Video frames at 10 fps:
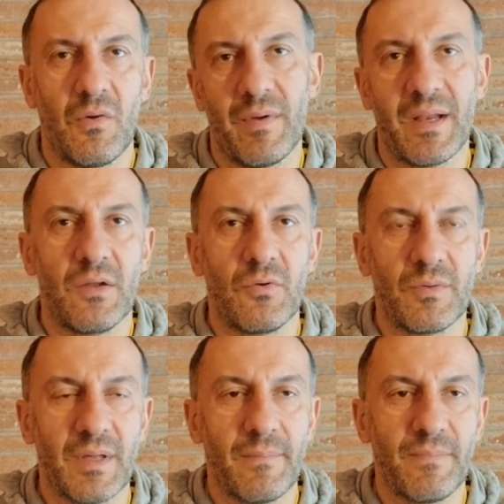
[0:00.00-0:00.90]

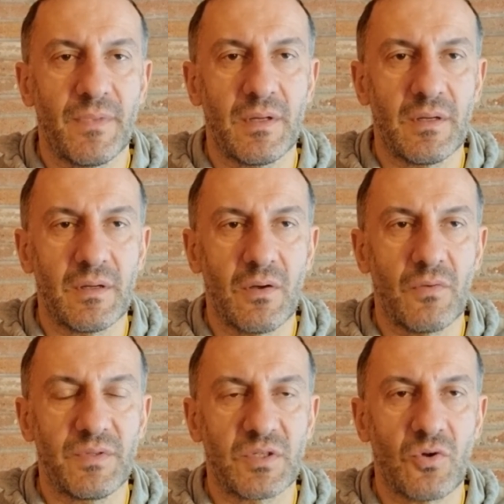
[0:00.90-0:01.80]
value
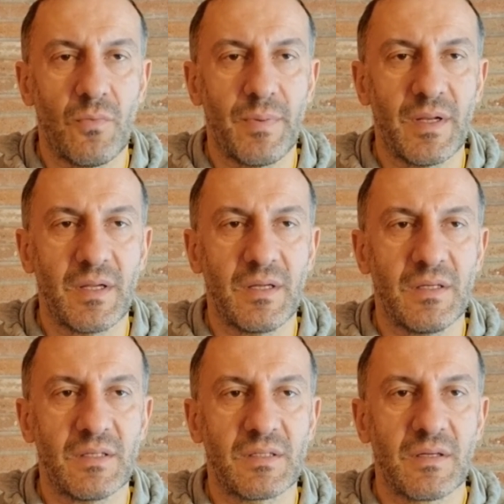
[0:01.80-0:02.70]
of this company
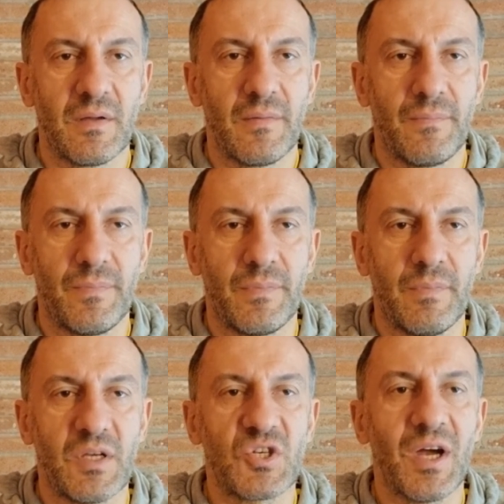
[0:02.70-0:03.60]
is
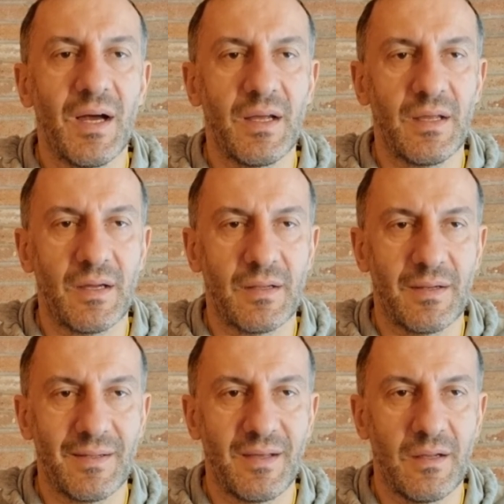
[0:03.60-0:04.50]
much higher
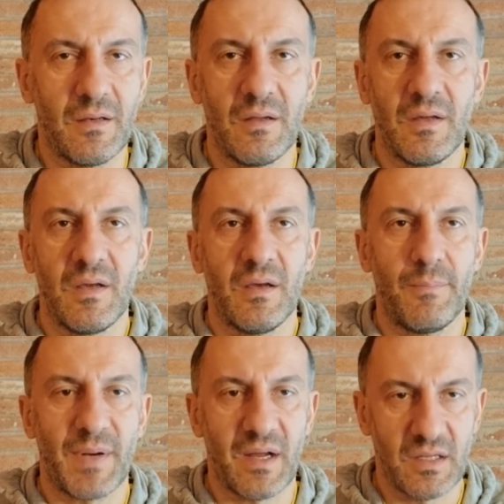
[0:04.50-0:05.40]
than the
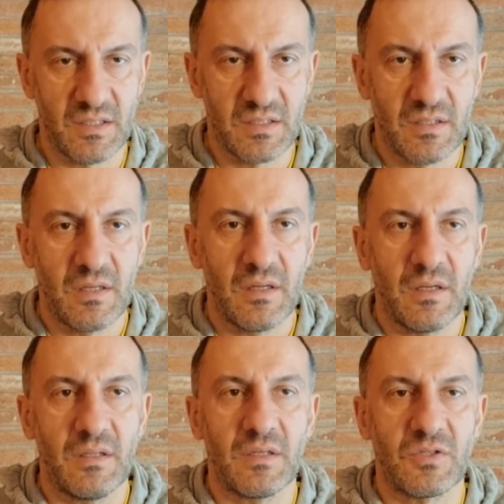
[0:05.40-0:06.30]
price
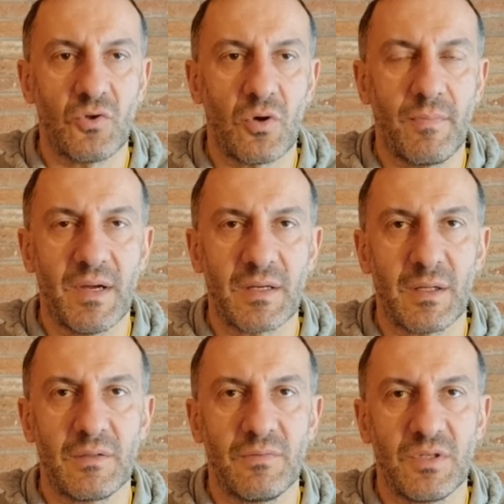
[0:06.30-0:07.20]
in the stock
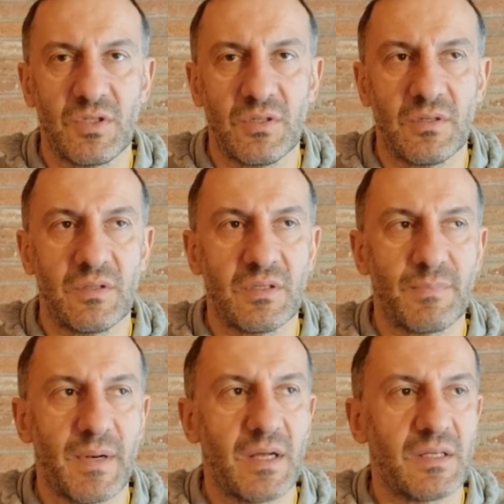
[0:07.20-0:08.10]
market, which this
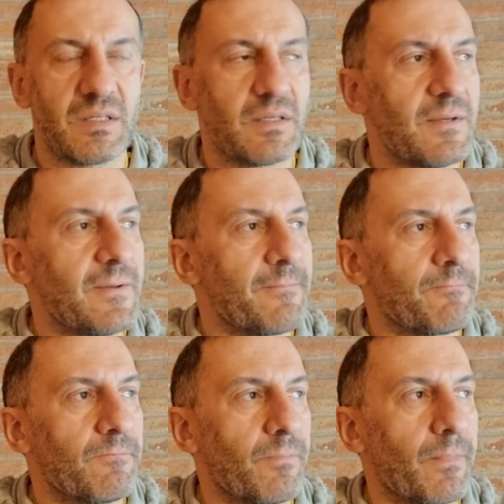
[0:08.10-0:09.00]
price
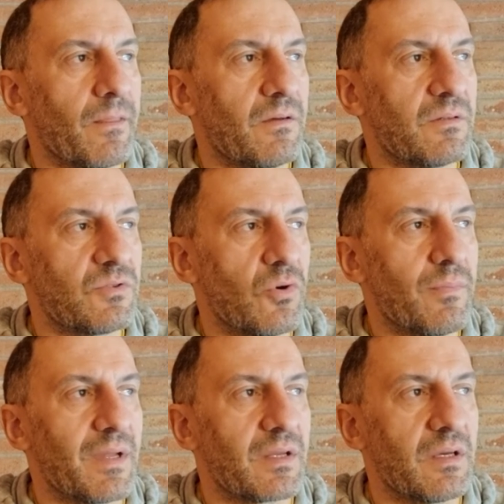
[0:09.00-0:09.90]
the stock
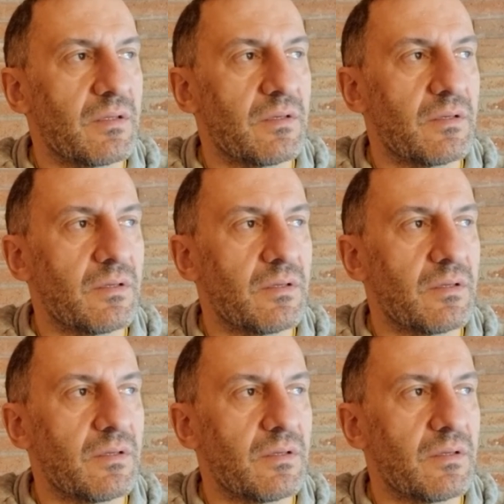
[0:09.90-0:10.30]
market